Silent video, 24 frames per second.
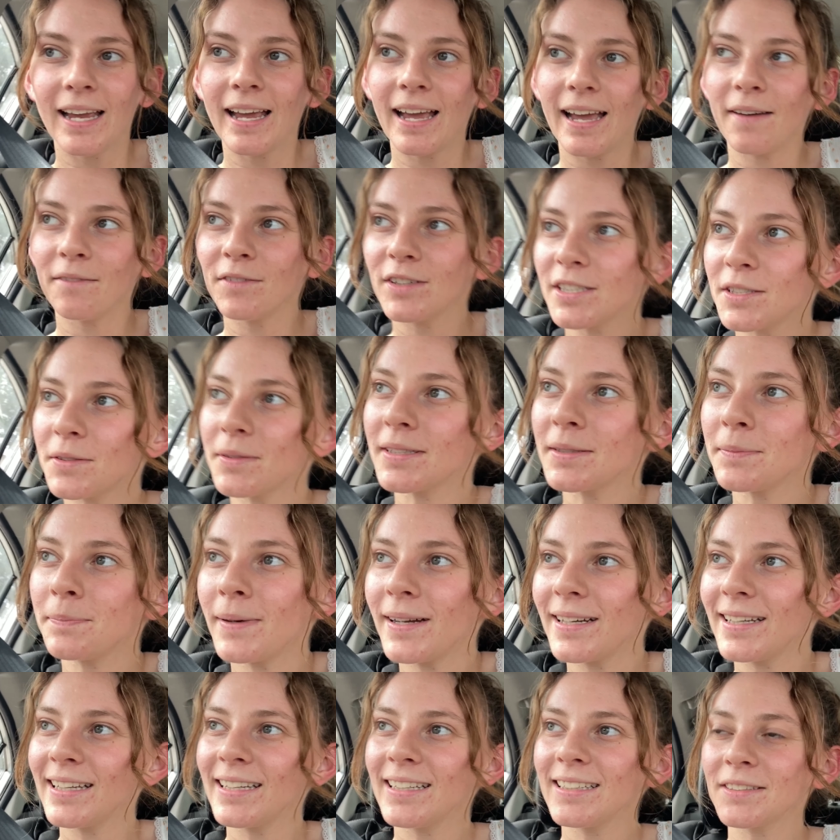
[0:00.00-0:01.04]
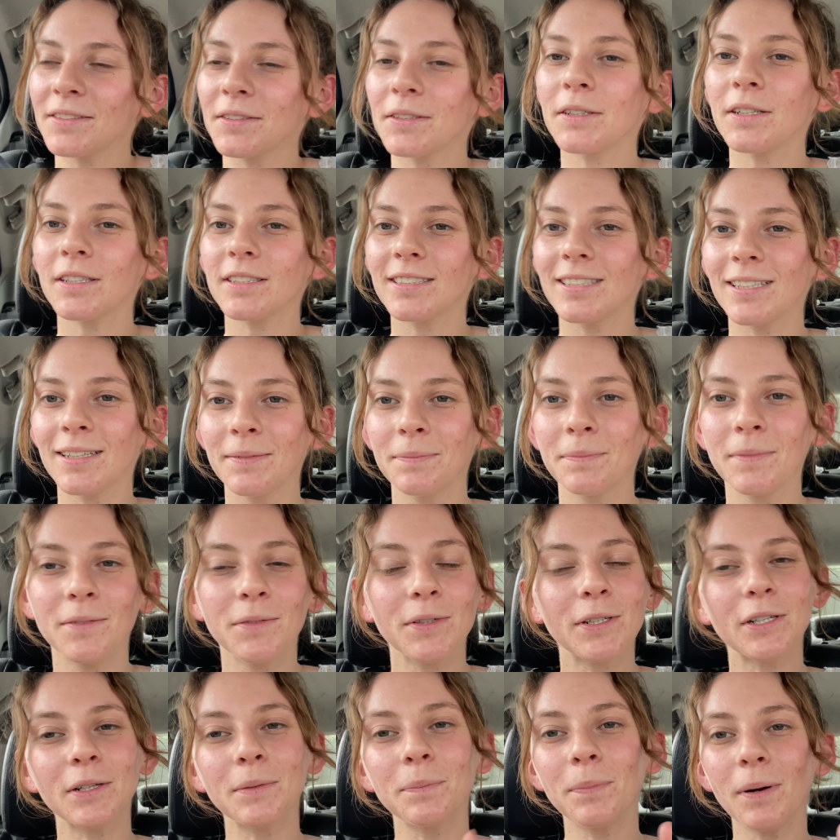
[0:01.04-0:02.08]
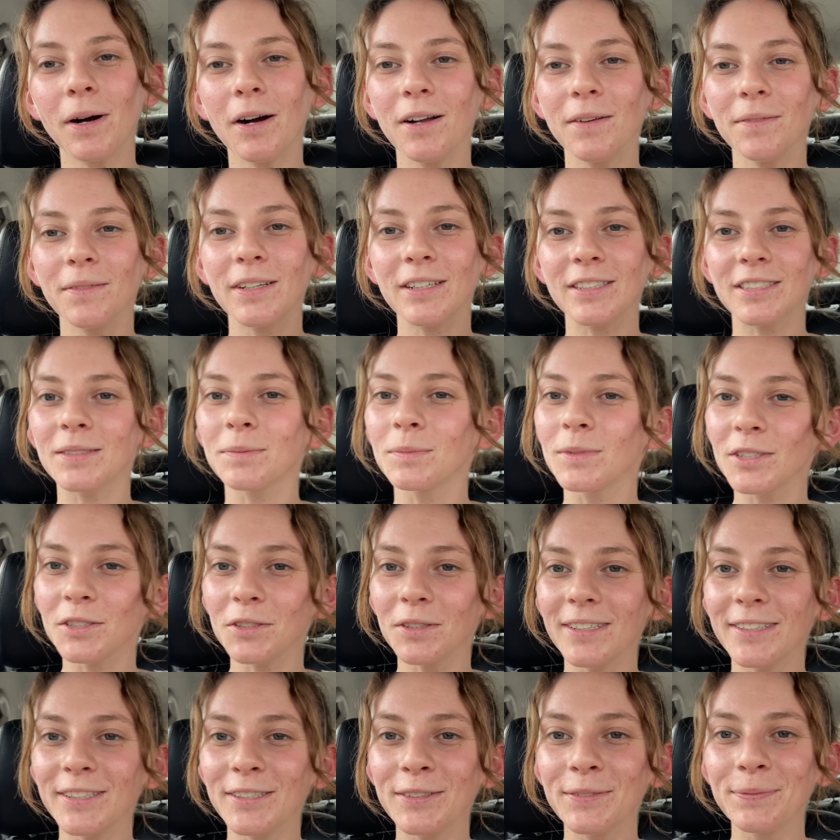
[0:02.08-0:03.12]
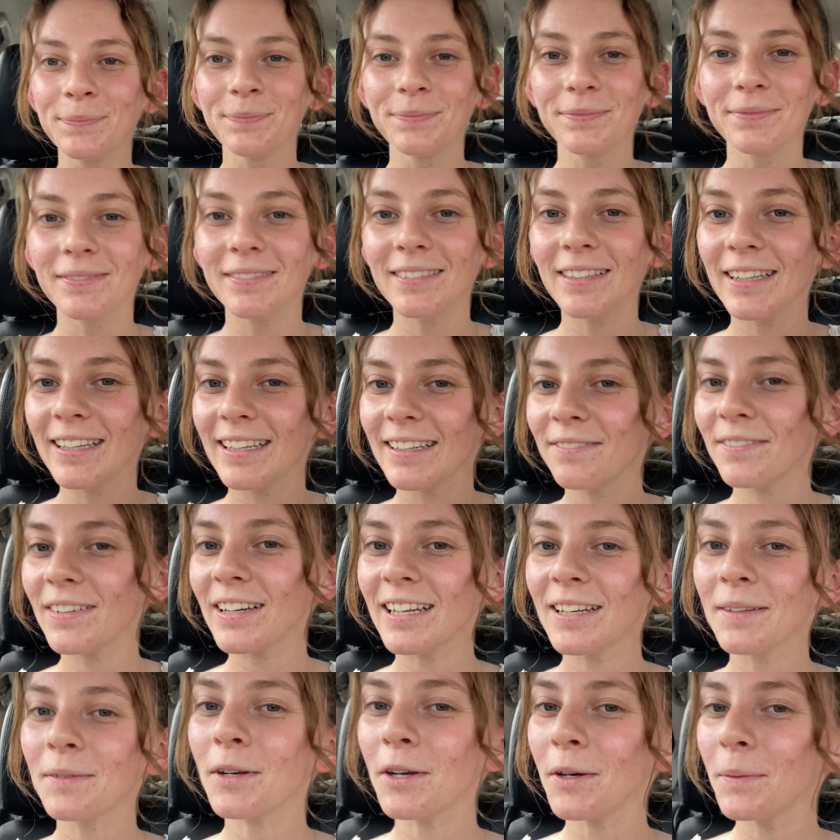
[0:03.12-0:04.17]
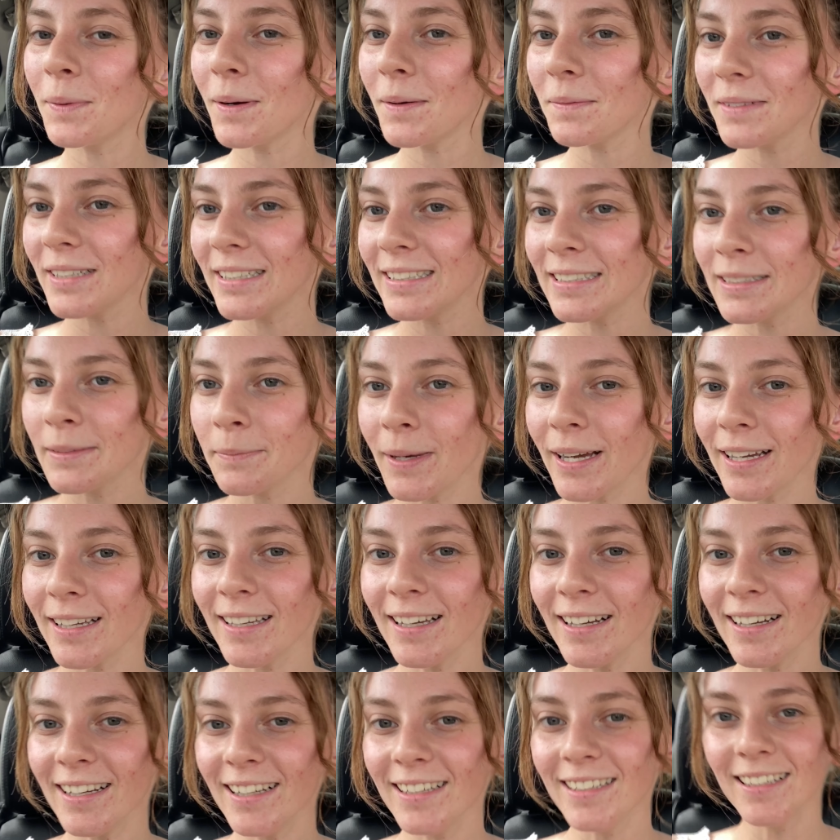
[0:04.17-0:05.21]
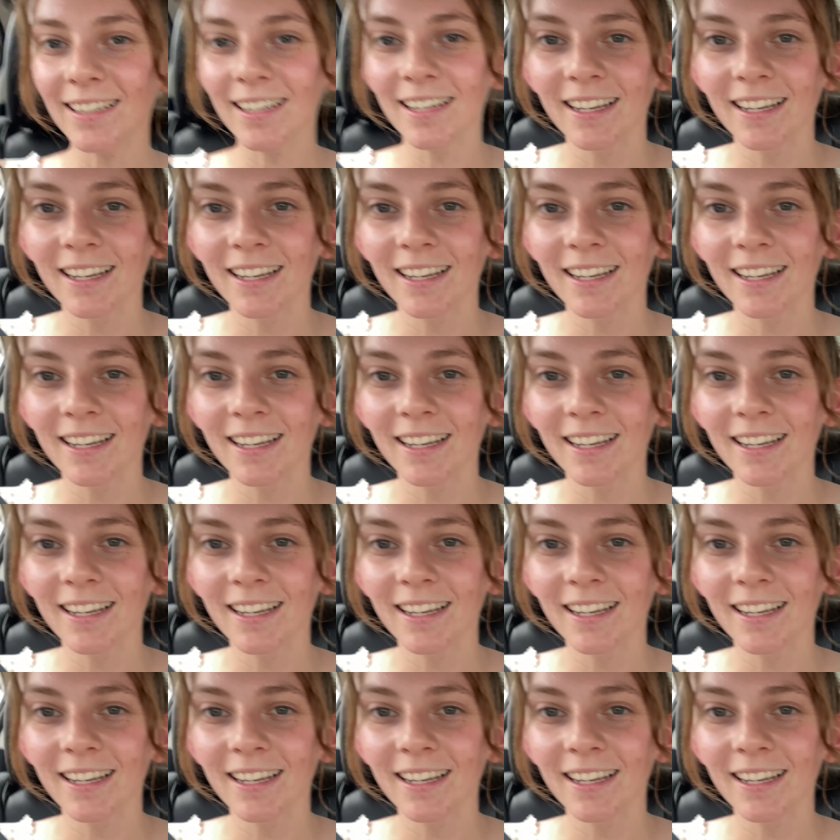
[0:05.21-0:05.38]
And we just went to Bunnings, we got a pot, we got some soil, and then we're gonna go pop these in the backyard.